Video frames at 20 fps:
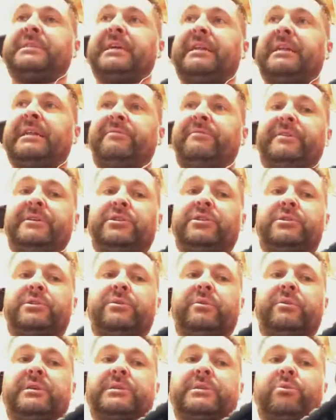feature
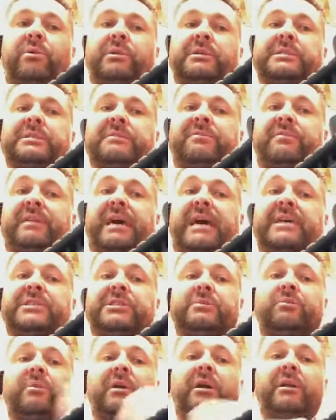to it as well as flash
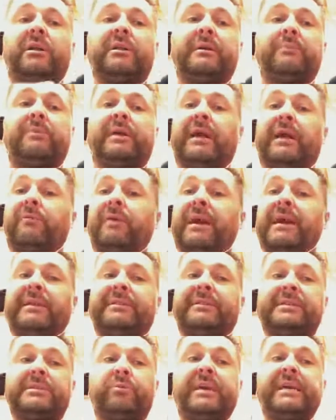as well. And when I ran it
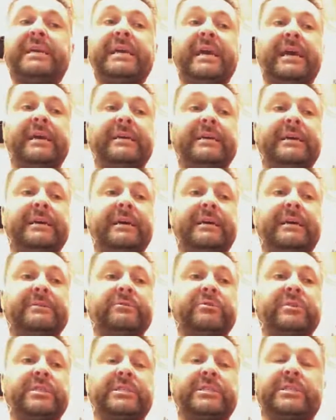this weekend, it was
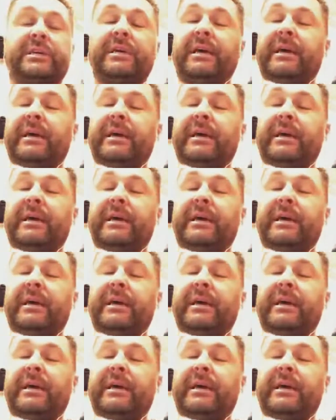just,